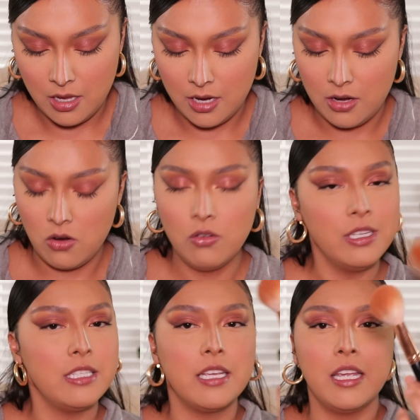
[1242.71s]
And I
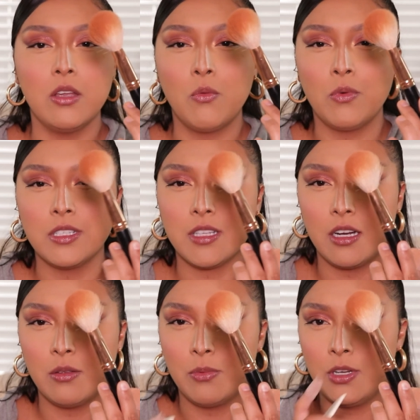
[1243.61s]
only take one side
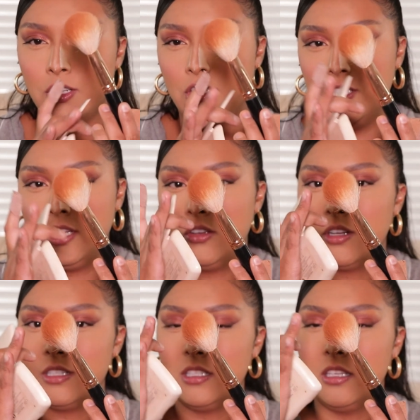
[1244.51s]
of the brush, like y'all
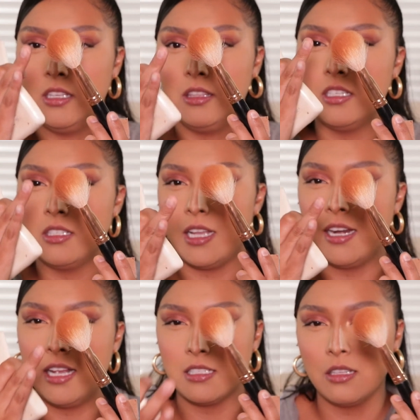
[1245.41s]
can see that this
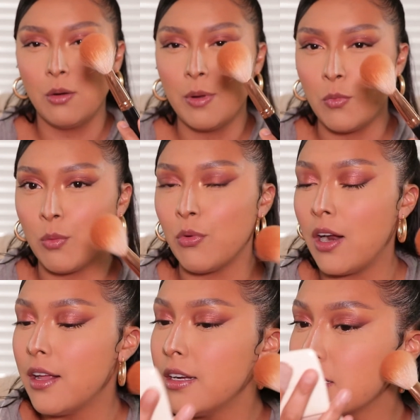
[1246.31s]
side has a little bit more
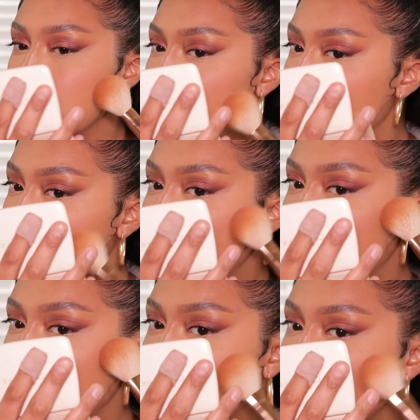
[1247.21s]
product.
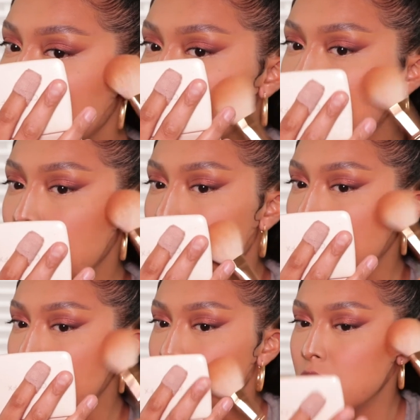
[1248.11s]
And I
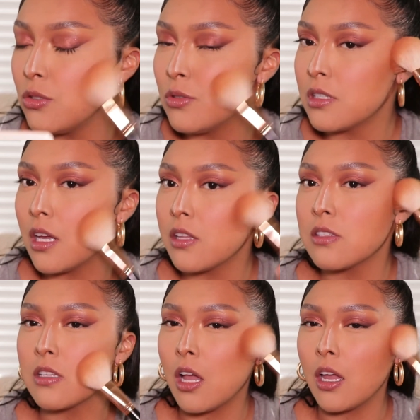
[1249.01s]
would just use that
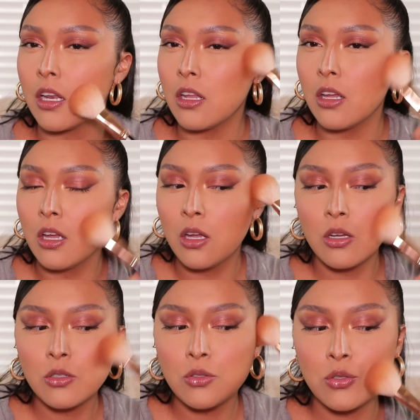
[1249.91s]
side
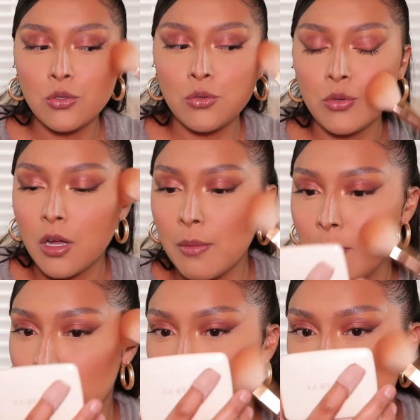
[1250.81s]
to
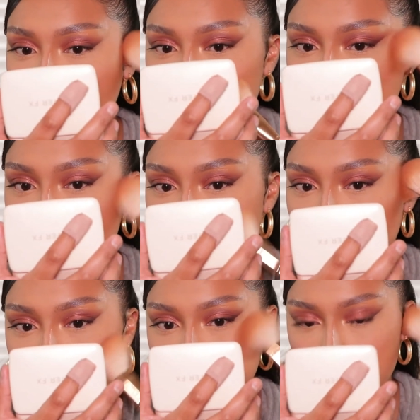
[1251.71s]
bronze
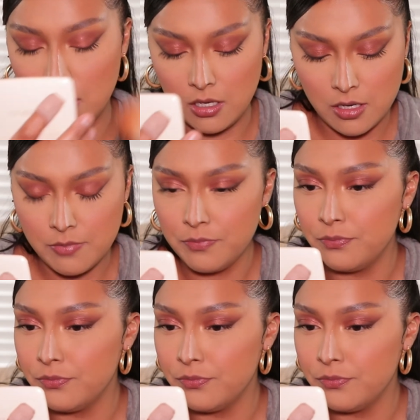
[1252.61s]
my skin up.